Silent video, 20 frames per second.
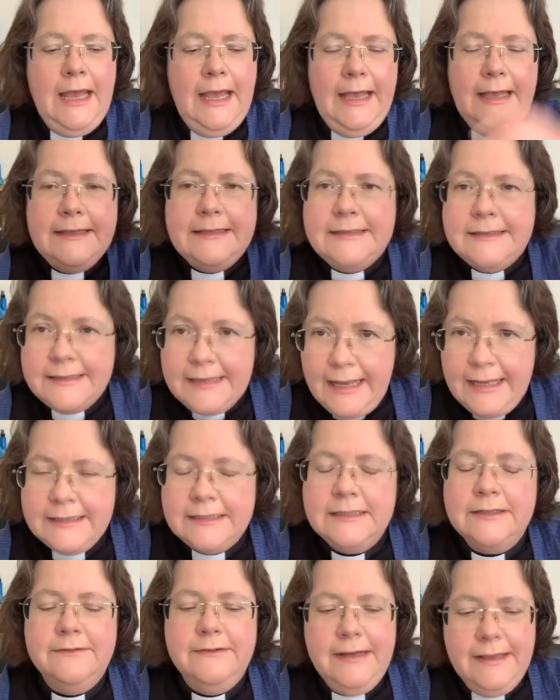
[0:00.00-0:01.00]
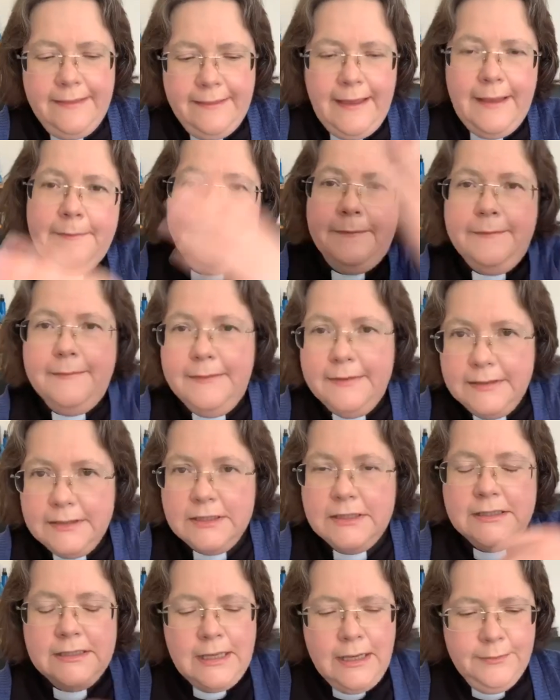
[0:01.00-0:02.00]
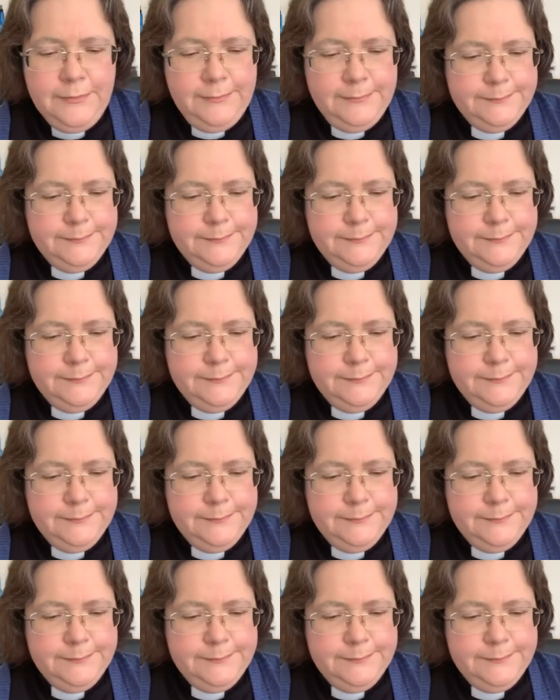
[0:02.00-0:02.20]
and scattering them to sow.